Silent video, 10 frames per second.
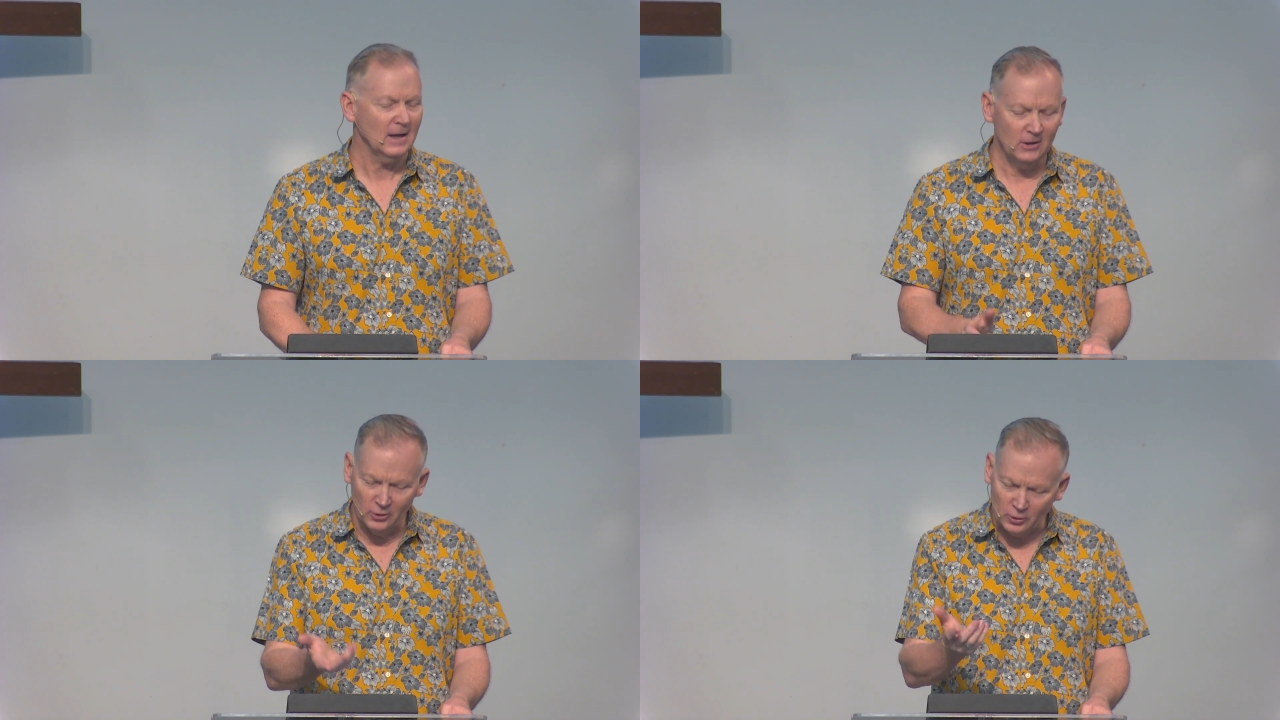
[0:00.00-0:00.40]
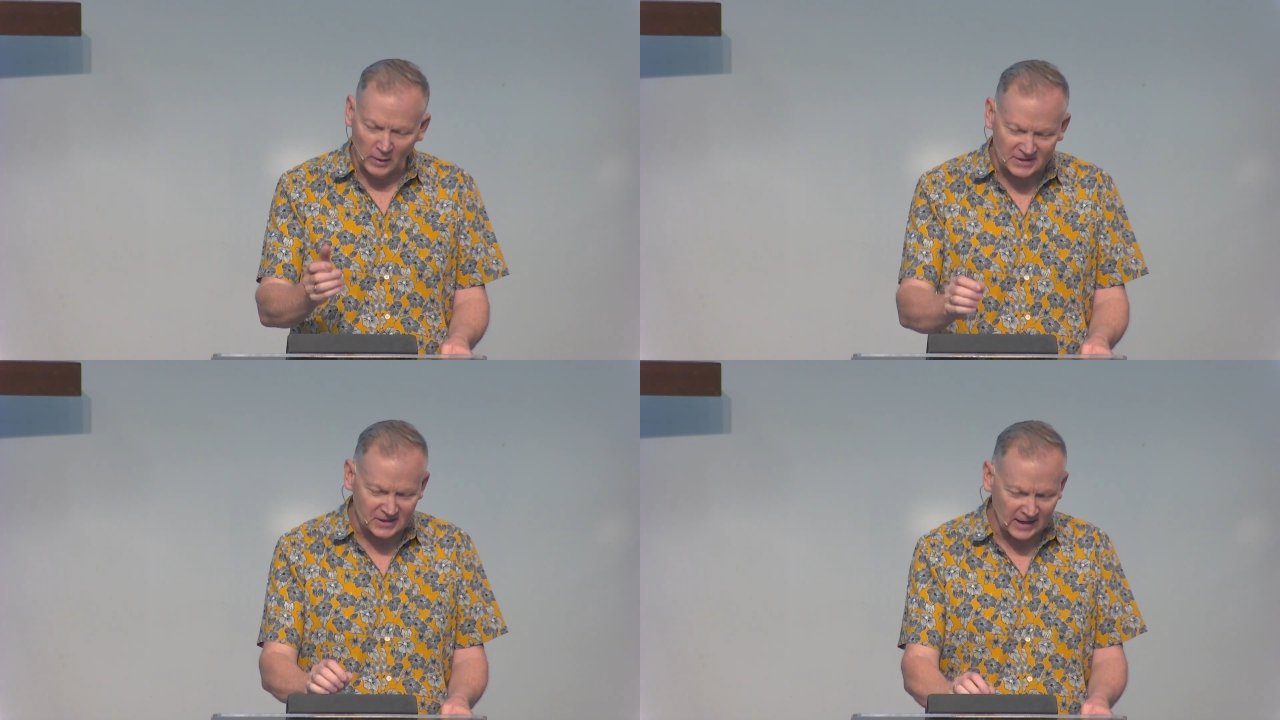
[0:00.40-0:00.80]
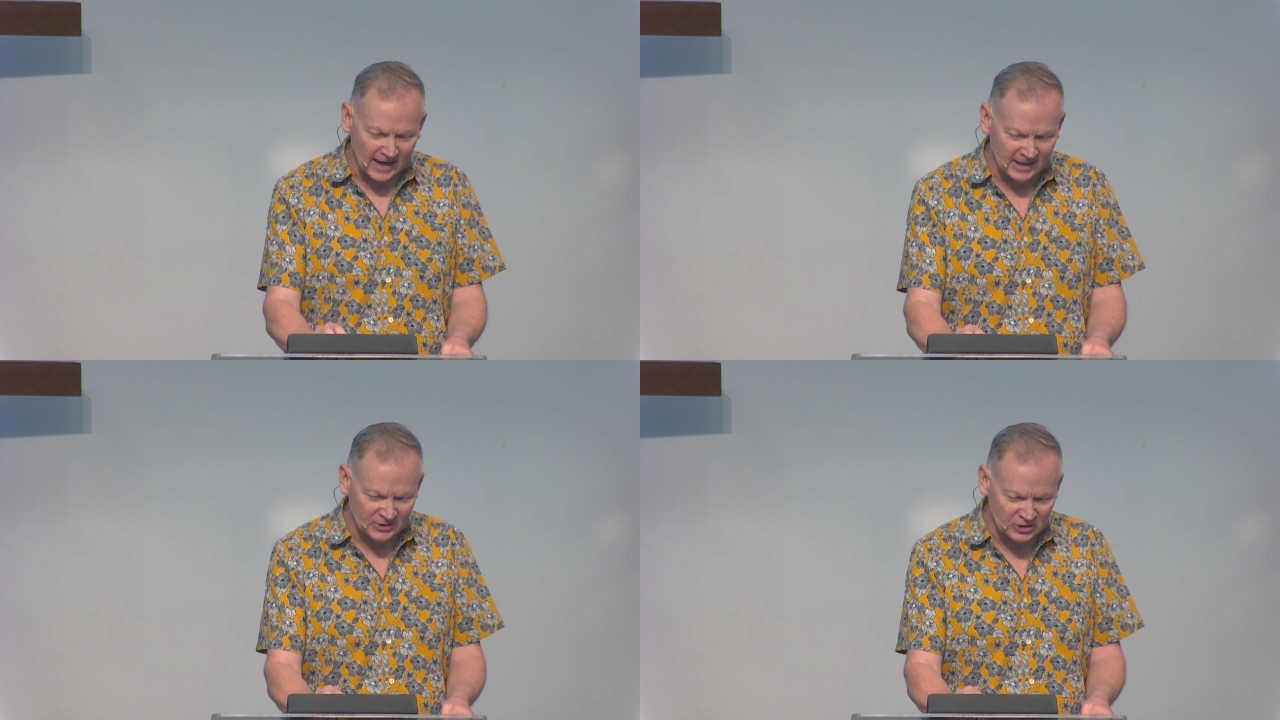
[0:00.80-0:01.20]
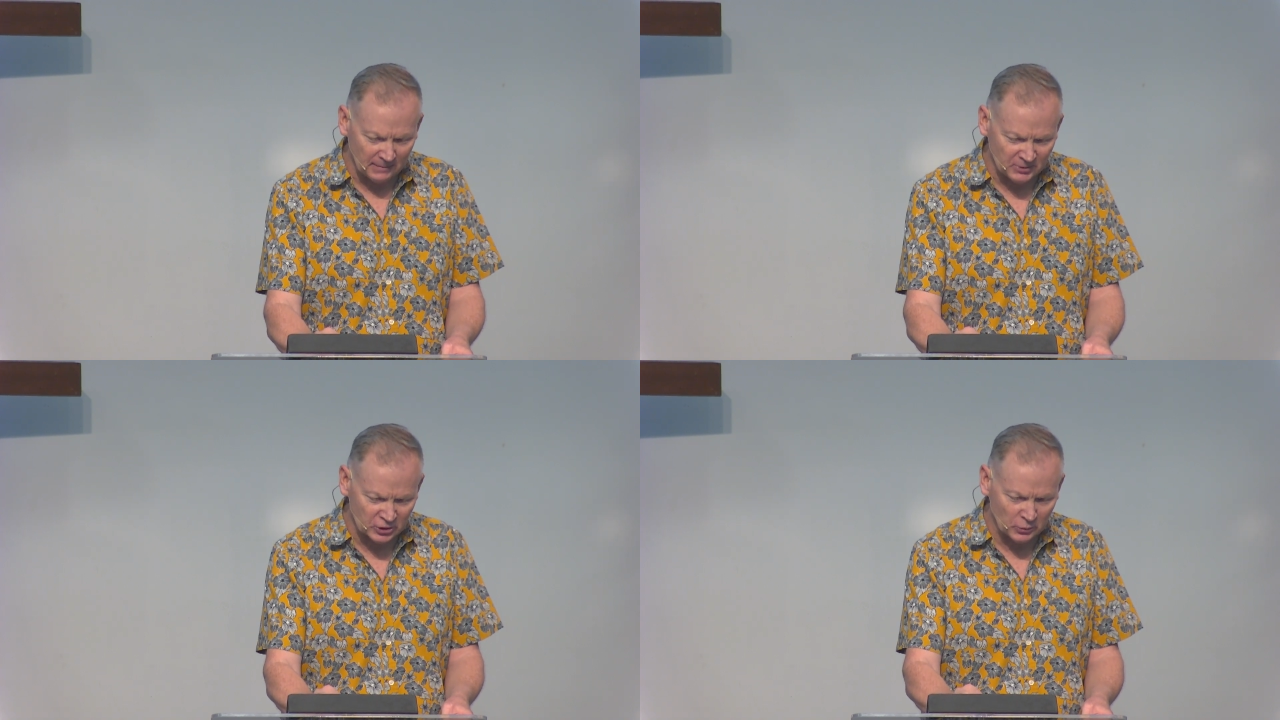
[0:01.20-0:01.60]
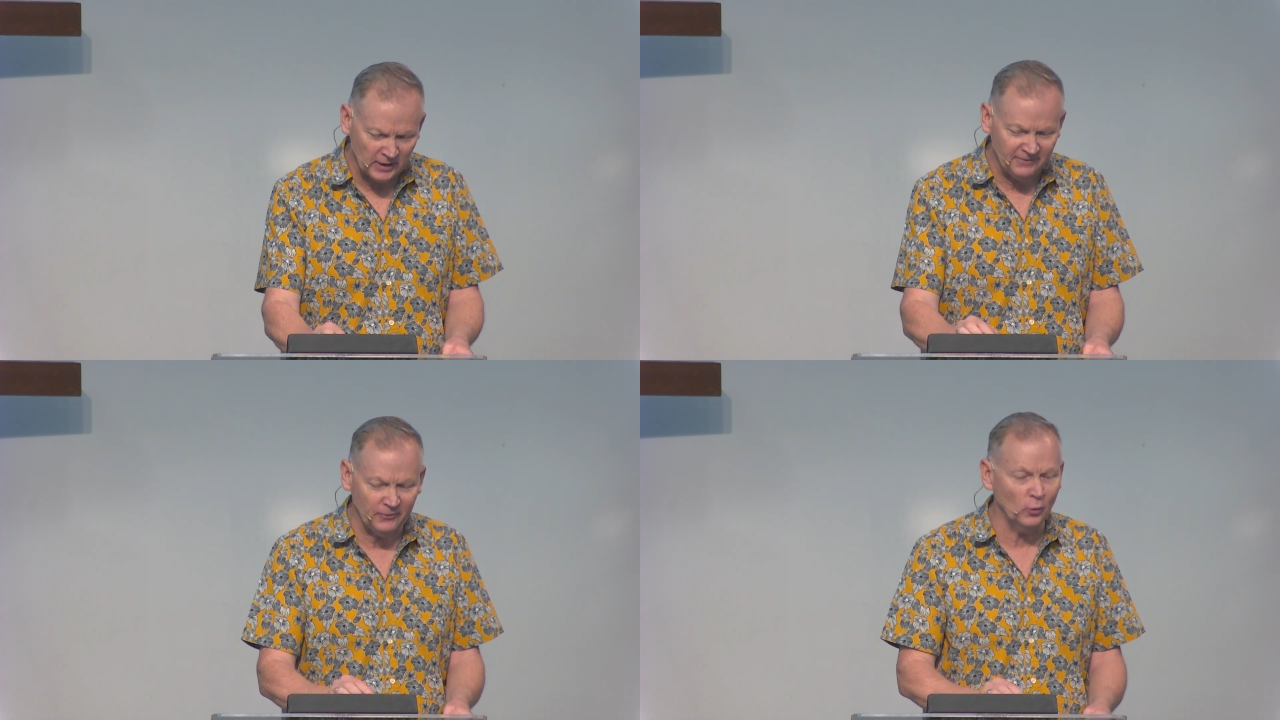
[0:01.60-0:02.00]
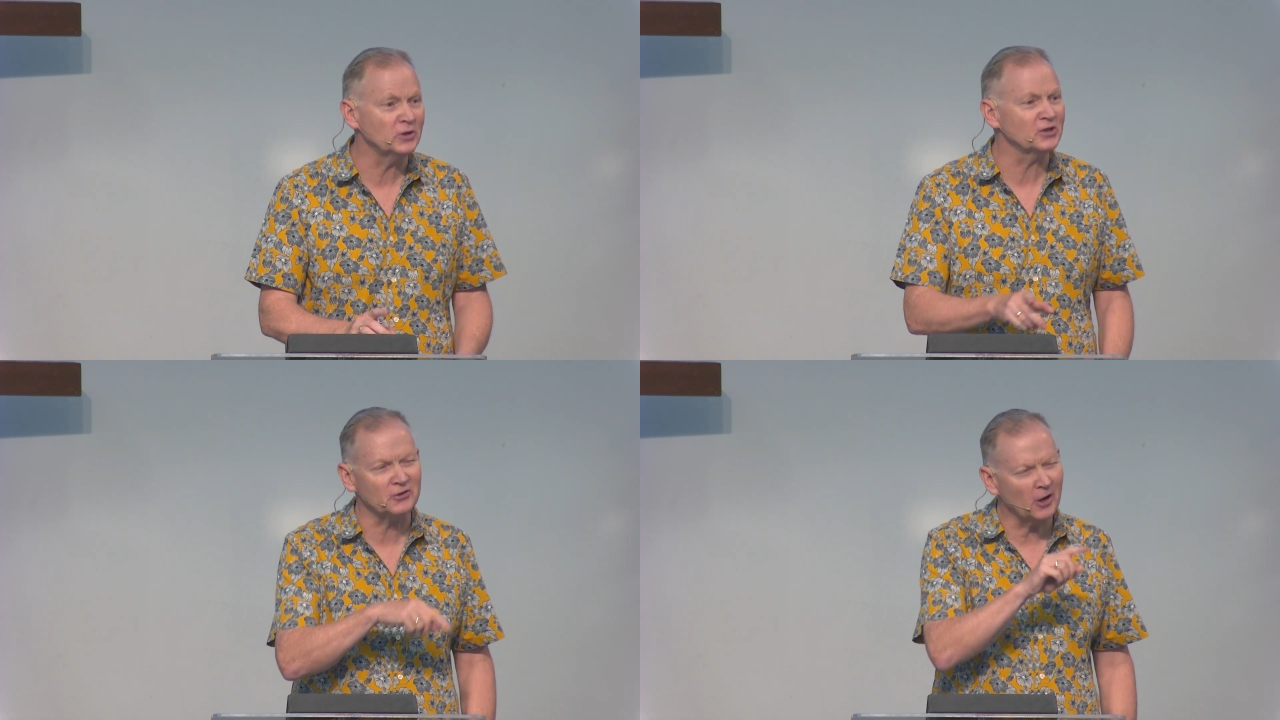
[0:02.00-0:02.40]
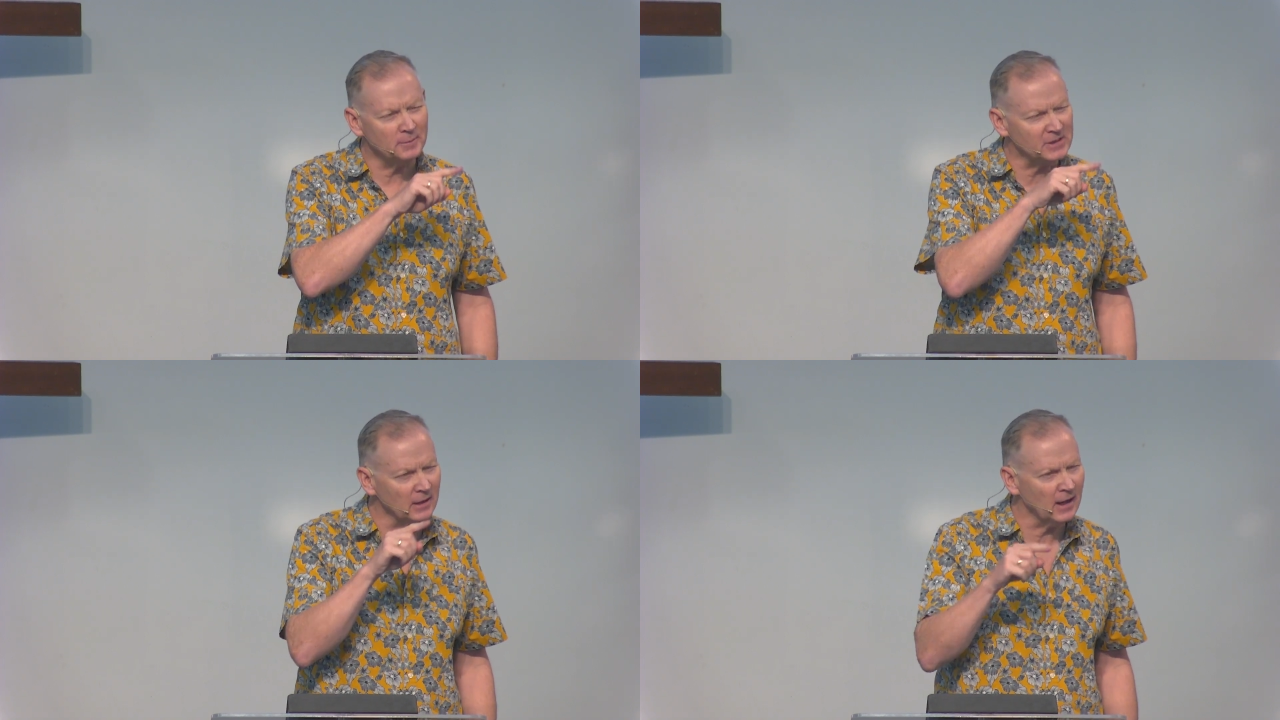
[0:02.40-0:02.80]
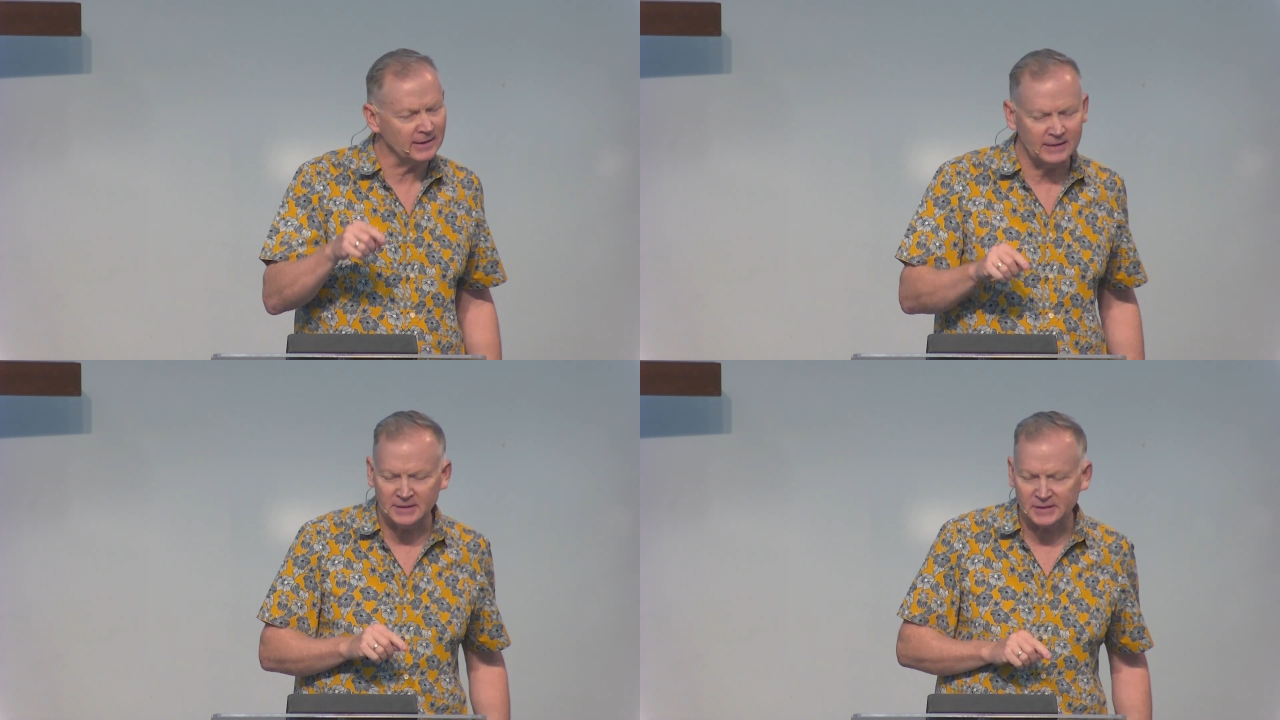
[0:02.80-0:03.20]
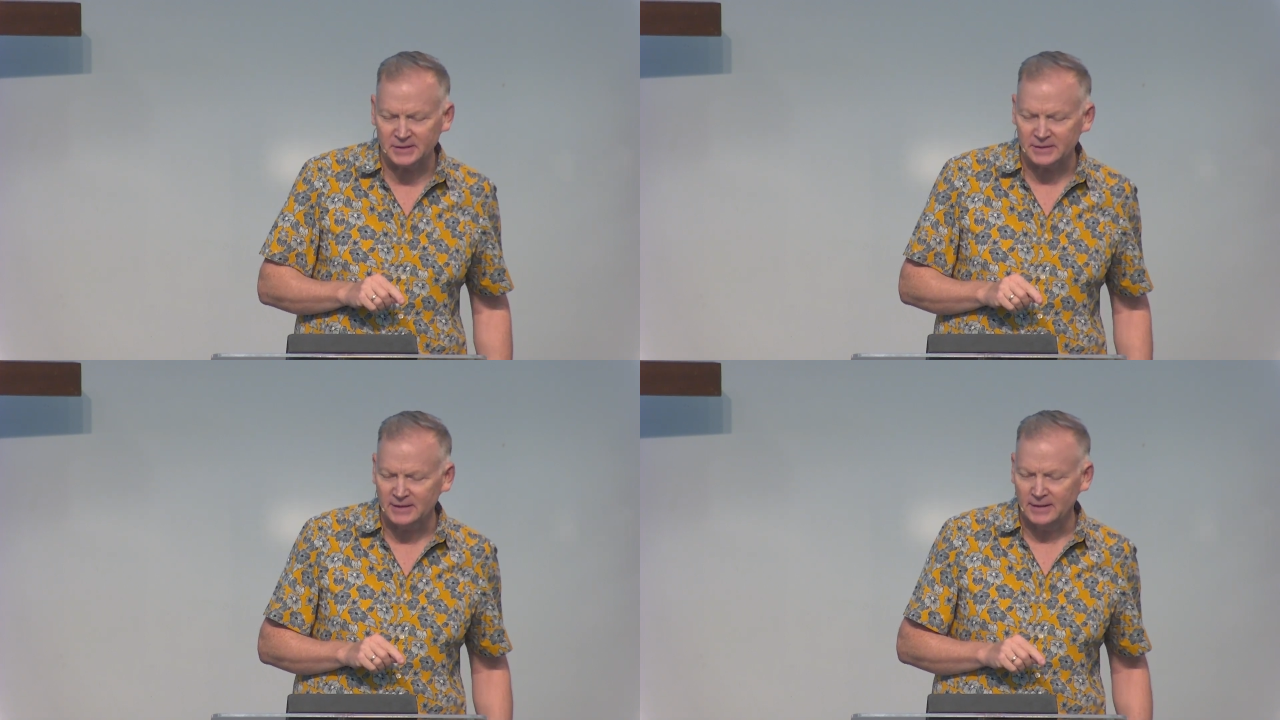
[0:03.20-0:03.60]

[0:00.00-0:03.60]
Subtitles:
Luke, once again in chapter 24, describes it like this: